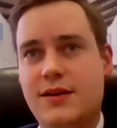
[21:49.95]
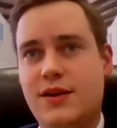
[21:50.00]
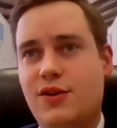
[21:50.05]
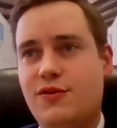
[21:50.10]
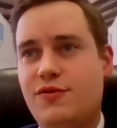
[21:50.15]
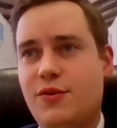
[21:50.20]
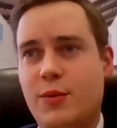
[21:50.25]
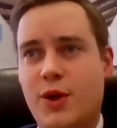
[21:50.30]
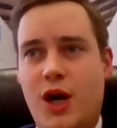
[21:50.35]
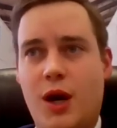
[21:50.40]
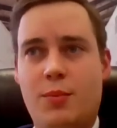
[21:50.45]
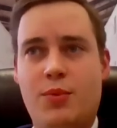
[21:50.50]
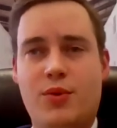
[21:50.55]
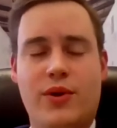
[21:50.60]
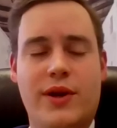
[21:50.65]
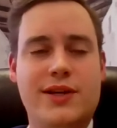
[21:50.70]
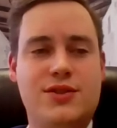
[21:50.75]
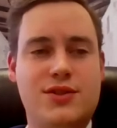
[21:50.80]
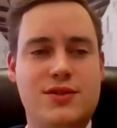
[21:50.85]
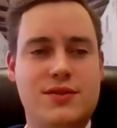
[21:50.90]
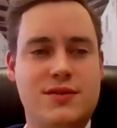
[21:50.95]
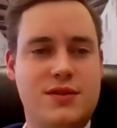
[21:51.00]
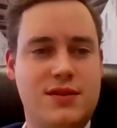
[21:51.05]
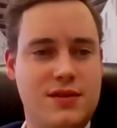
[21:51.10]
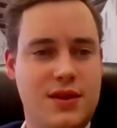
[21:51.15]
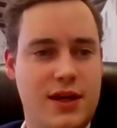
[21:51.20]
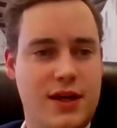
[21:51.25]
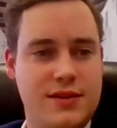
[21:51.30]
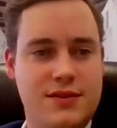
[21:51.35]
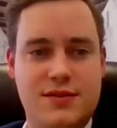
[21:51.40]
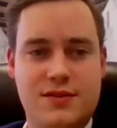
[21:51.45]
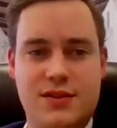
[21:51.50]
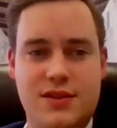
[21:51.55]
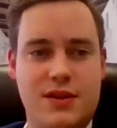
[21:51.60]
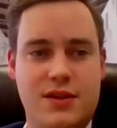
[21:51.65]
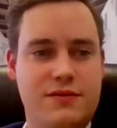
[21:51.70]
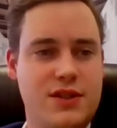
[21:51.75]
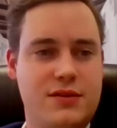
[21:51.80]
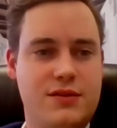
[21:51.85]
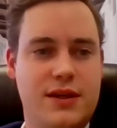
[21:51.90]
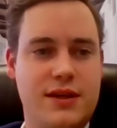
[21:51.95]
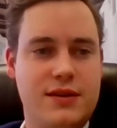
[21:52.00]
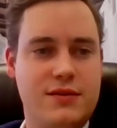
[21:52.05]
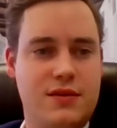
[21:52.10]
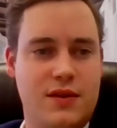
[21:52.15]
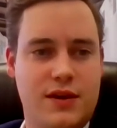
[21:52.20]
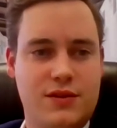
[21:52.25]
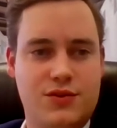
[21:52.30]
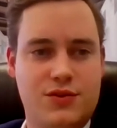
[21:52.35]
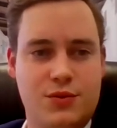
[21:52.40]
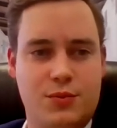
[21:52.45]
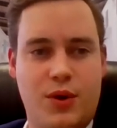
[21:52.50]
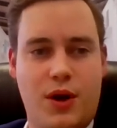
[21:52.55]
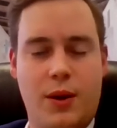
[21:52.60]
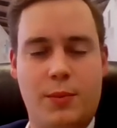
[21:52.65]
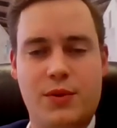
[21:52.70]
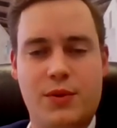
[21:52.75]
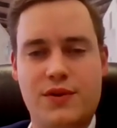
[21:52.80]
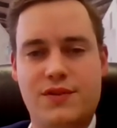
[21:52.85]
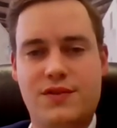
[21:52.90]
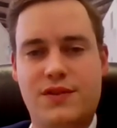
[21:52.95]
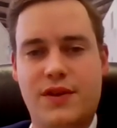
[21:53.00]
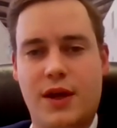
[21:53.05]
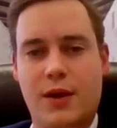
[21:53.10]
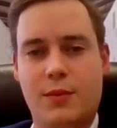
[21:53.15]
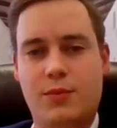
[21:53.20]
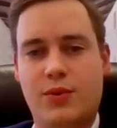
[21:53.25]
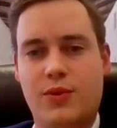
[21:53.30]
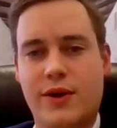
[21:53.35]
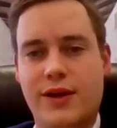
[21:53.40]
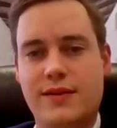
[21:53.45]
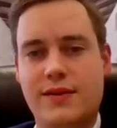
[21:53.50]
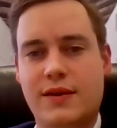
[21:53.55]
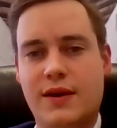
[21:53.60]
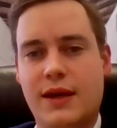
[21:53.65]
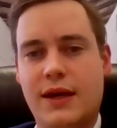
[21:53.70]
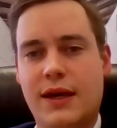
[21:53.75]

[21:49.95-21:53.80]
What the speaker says: from an operations and licensing of an intellectual property standpoint.